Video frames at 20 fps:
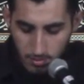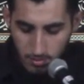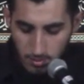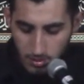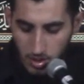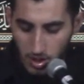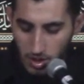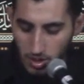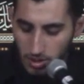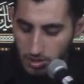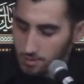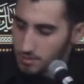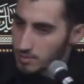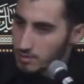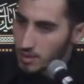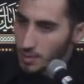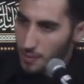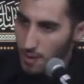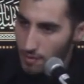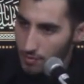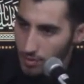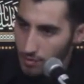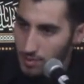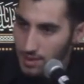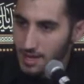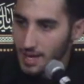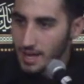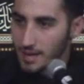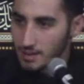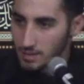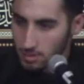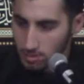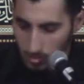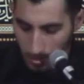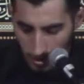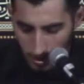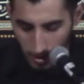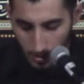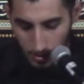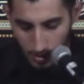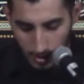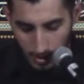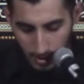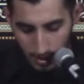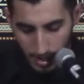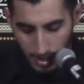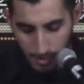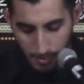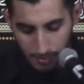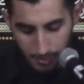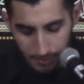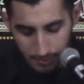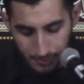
So the Prophet began to iktab liktab.